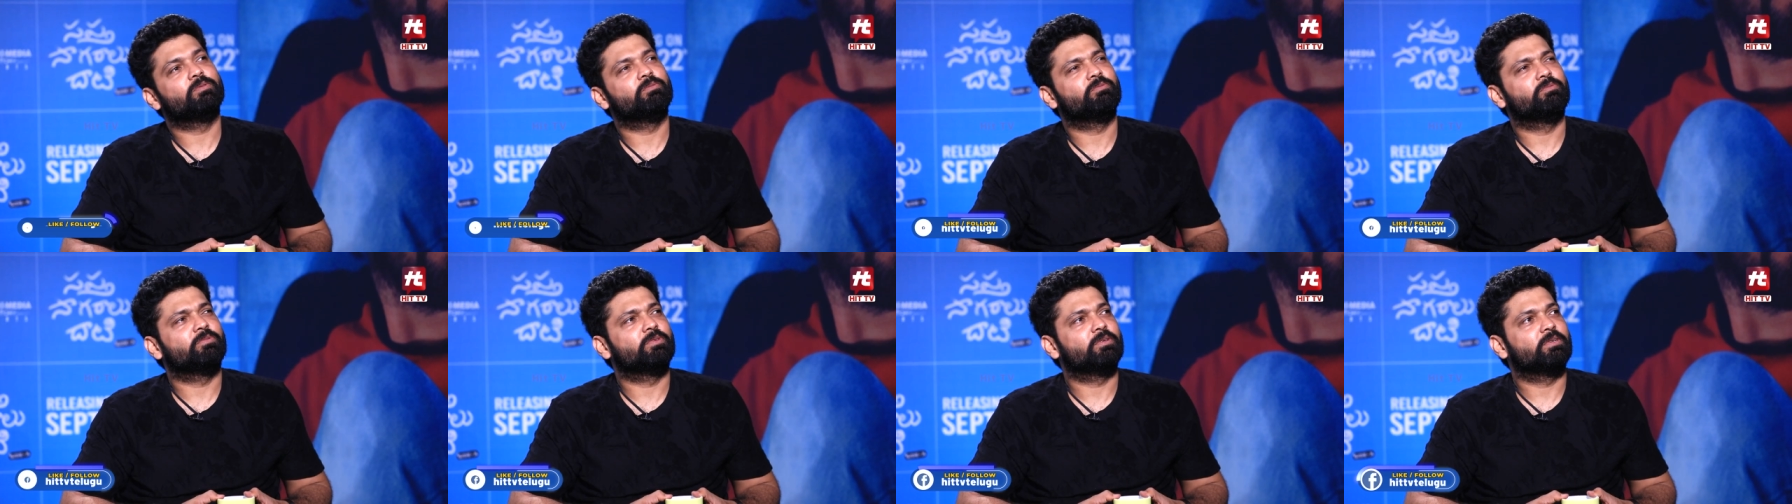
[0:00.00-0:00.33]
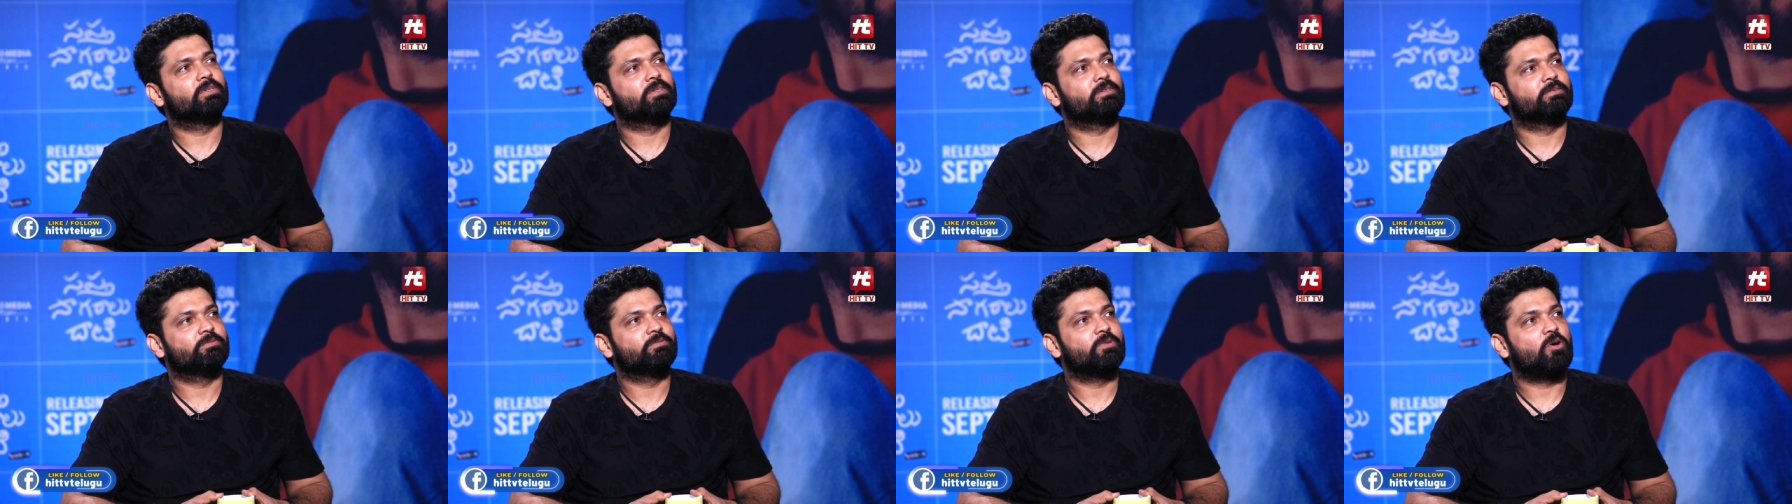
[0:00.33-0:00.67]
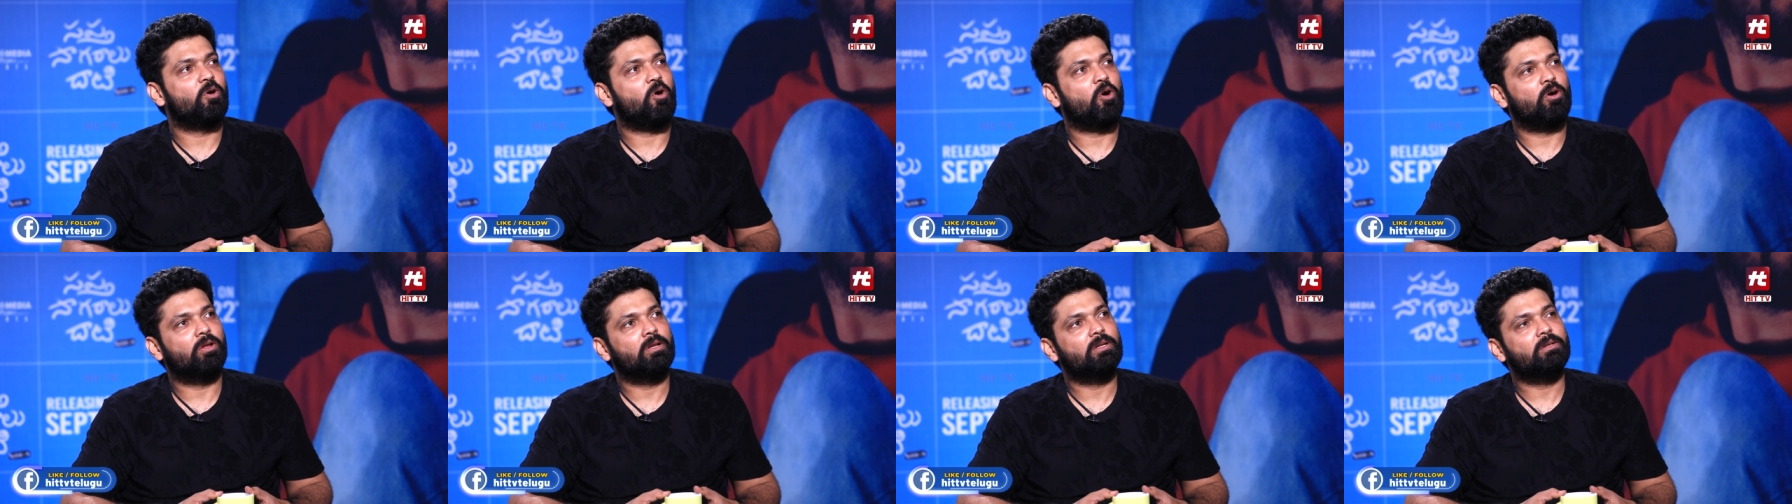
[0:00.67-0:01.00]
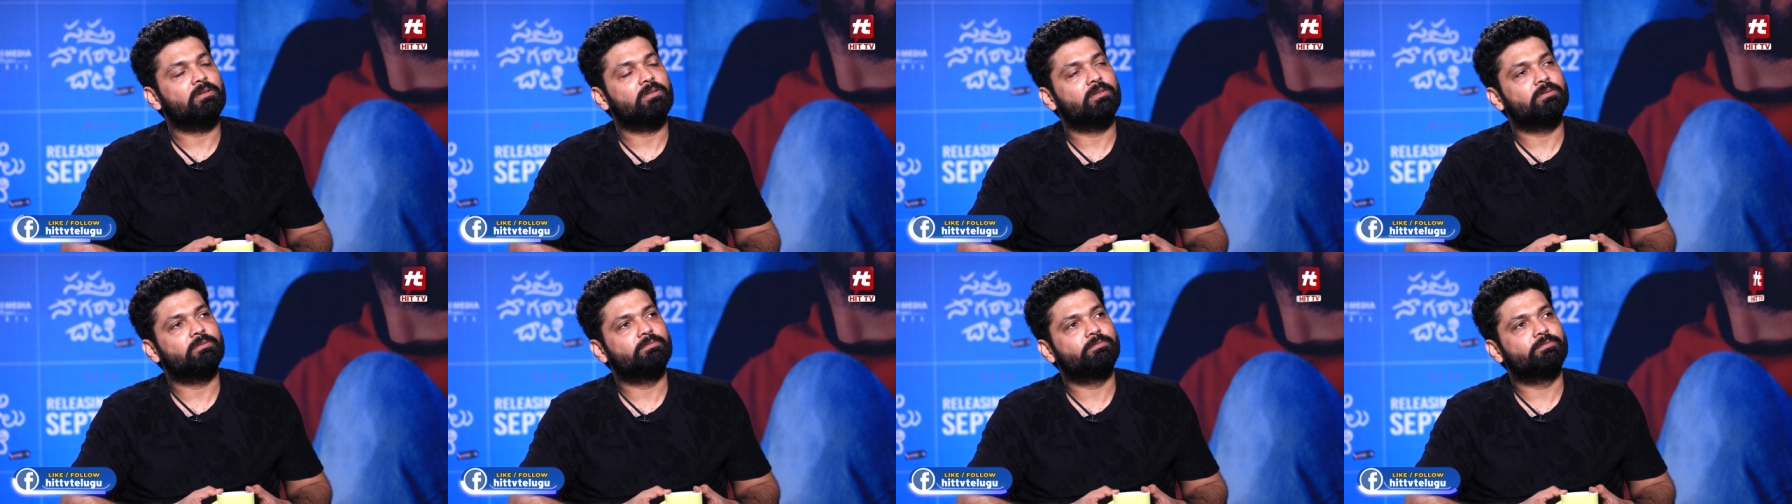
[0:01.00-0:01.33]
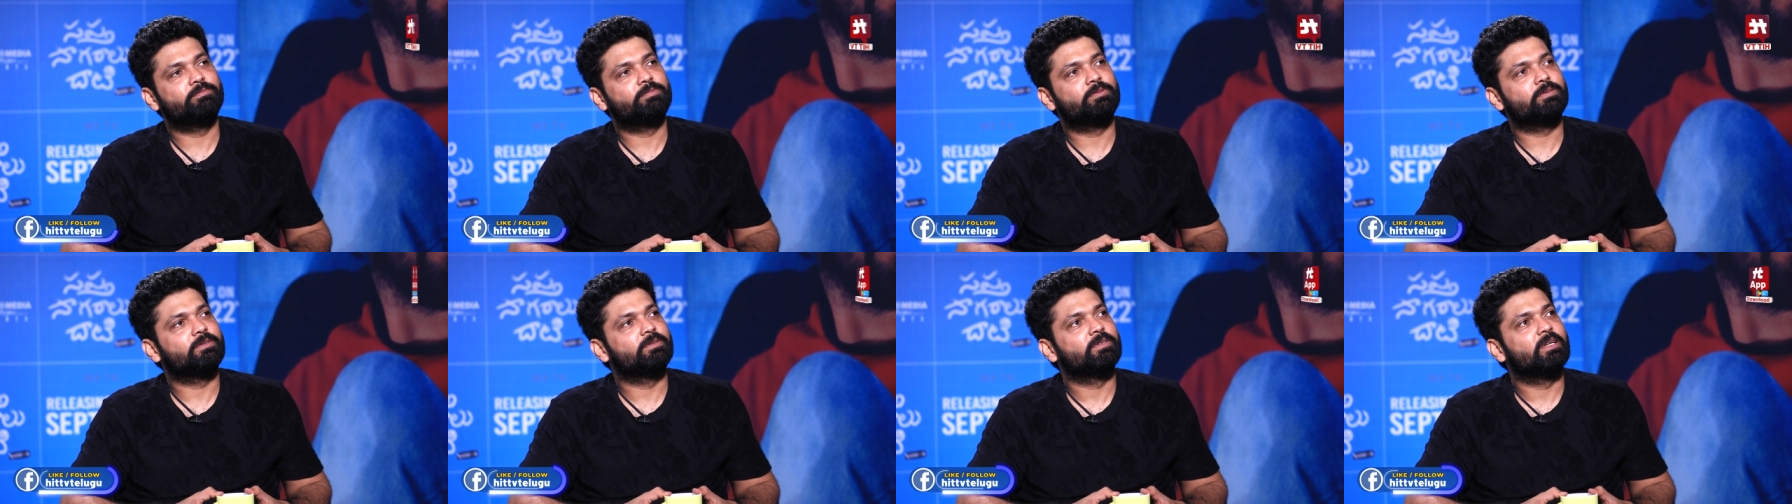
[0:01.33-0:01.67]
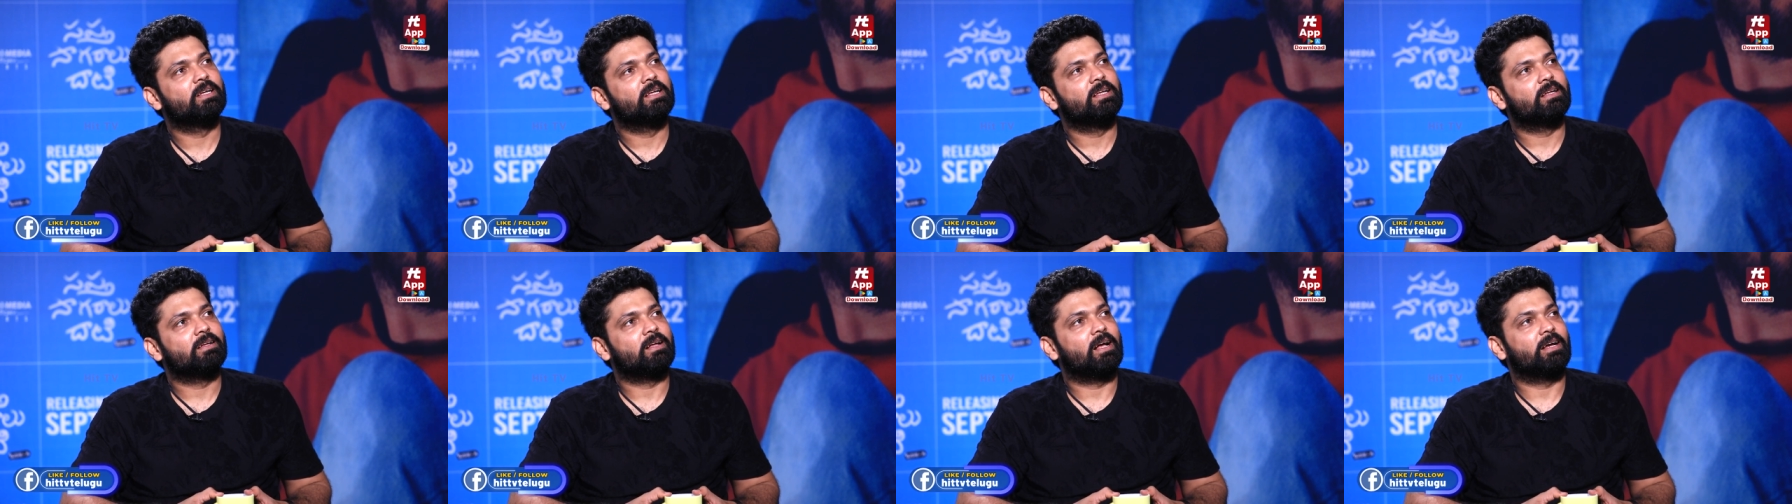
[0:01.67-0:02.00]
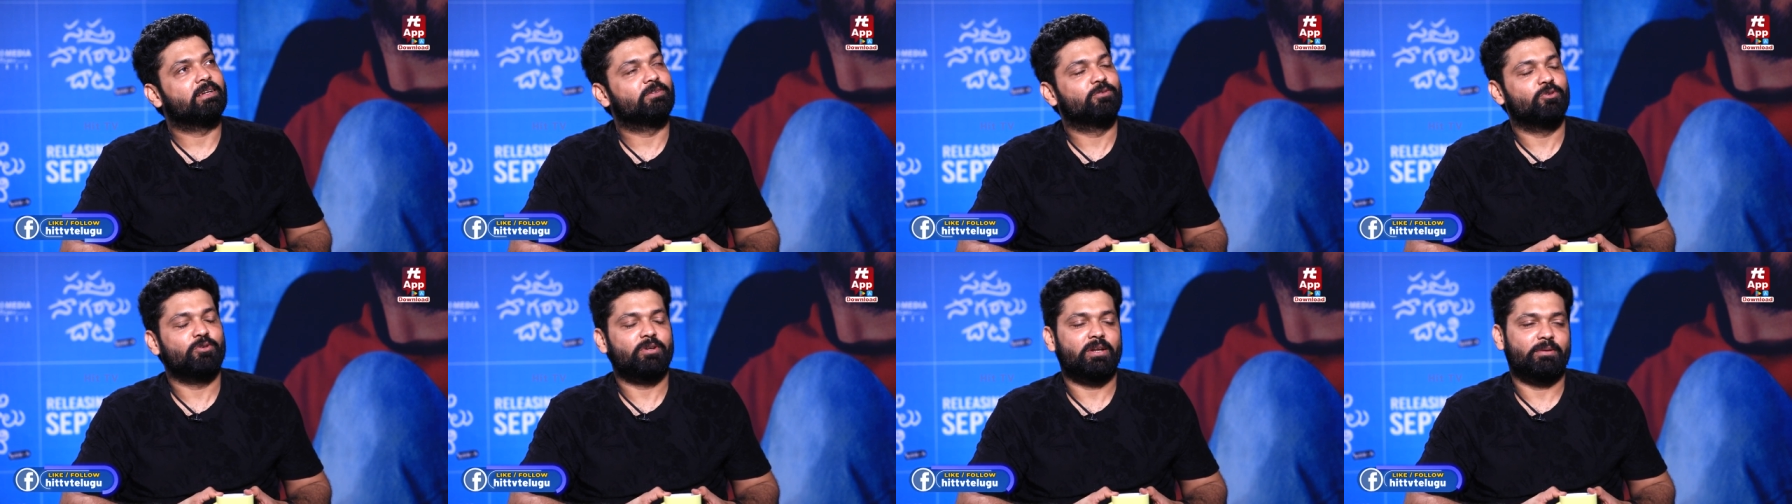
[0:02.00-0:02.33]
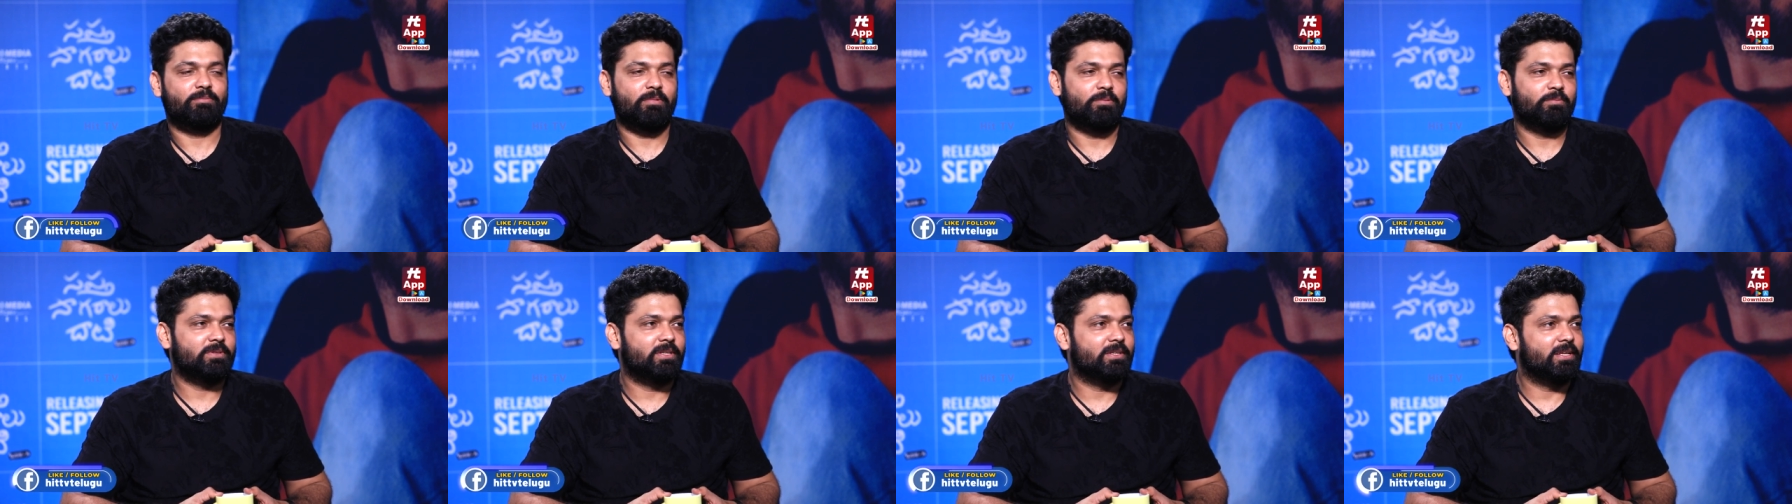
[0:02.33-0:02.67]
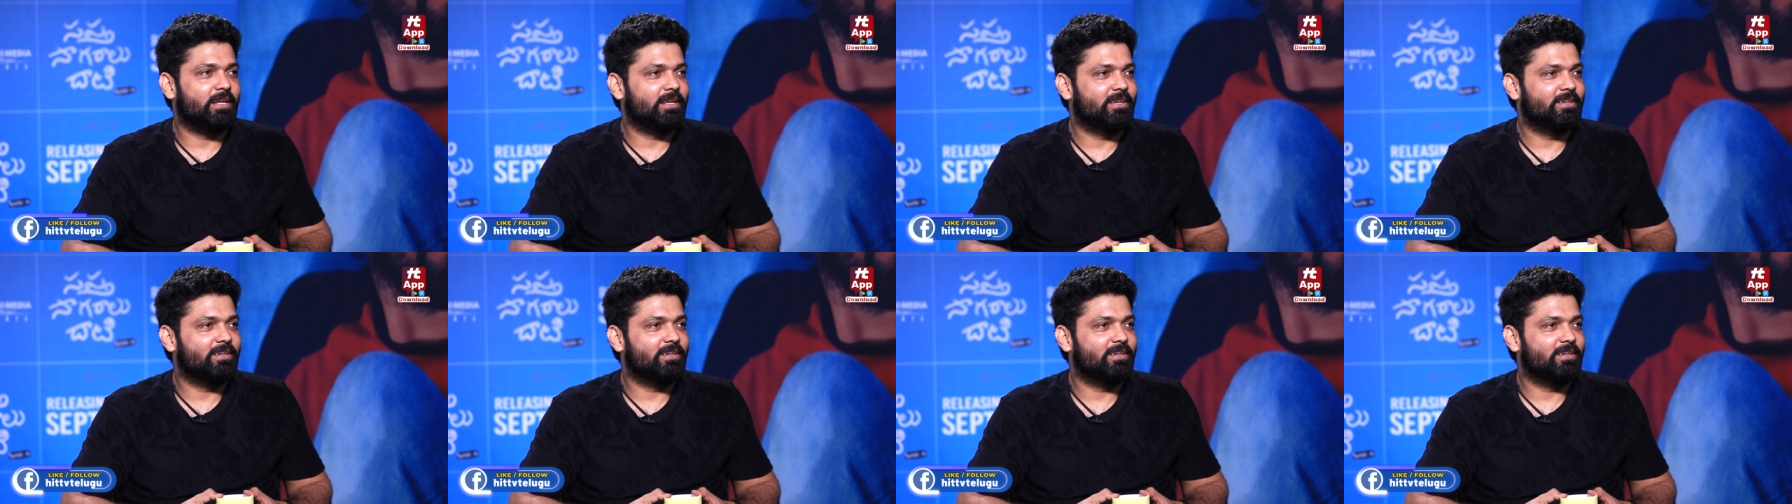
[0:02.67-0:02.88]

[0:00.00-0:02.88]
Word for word: uh, all, I don't remember the, na